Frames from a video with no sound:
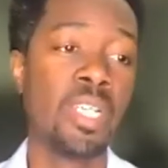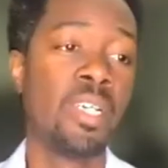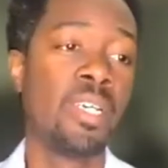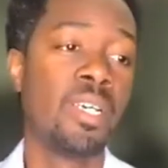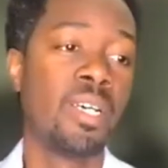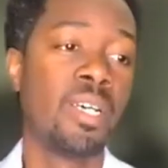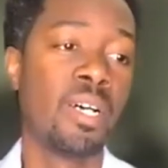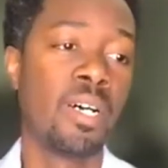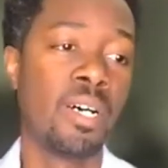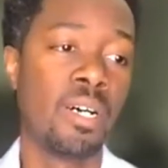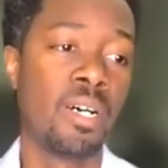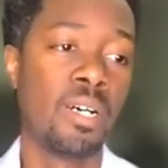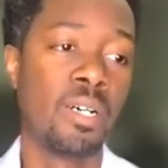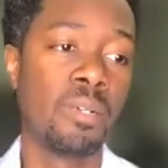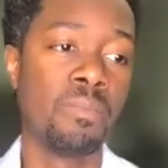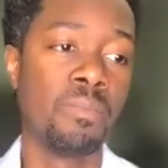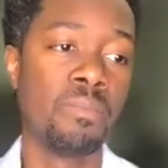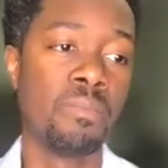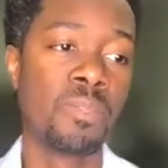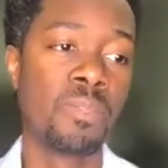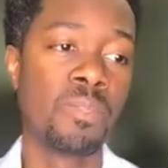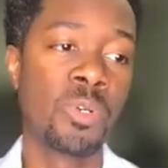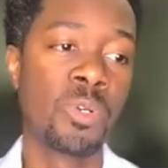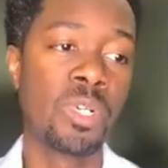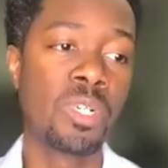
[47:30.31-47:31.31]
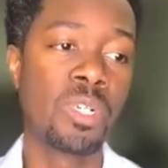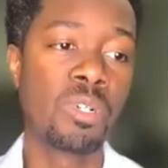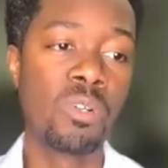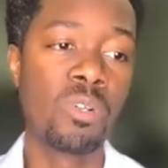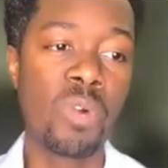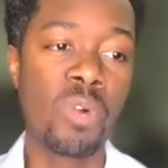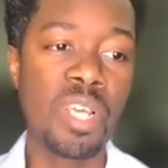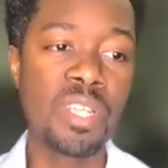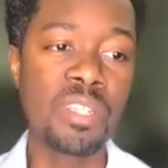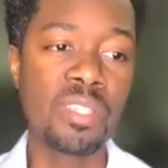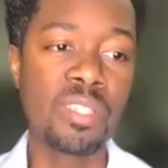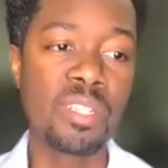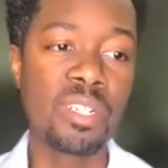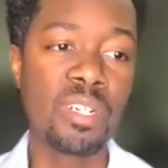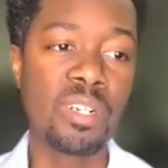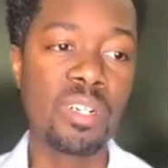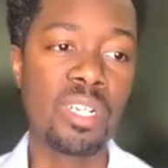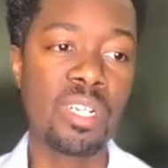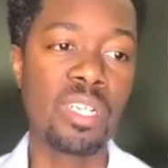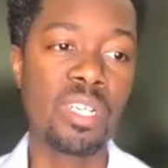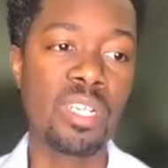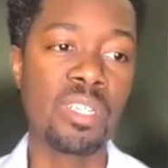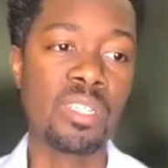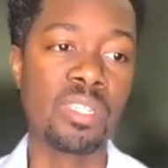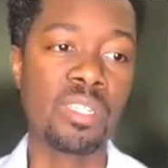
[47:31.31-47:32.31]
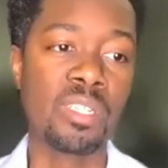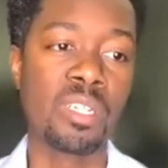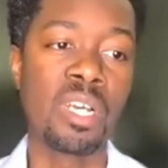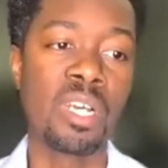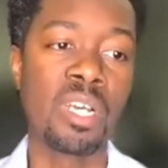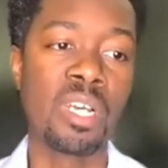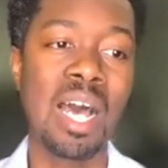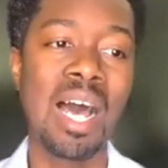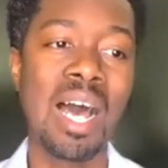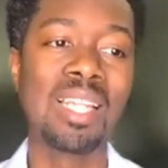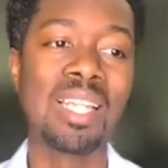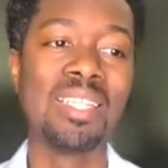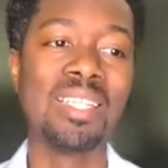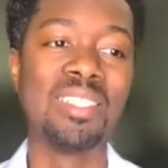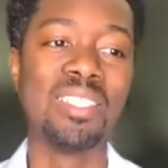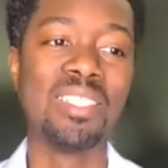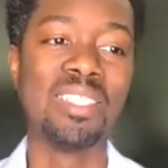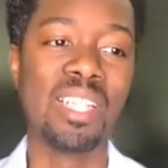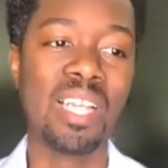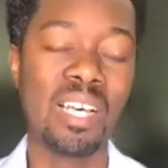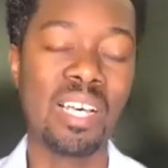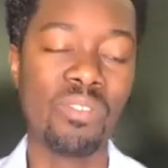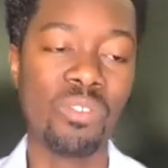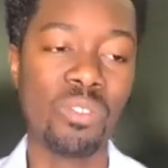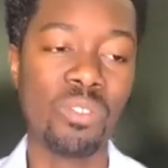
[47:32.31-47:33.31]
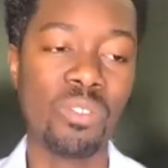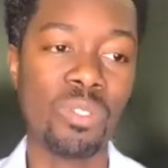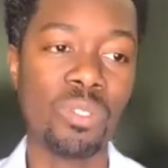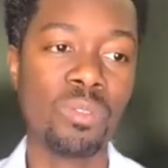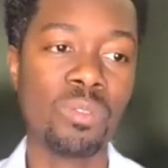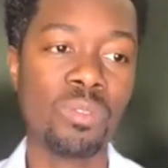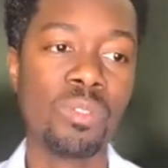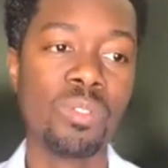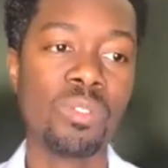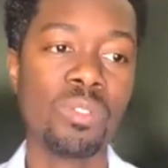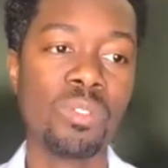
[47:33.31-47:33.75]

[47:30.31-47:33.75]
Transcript: Um, critical race theory is a college level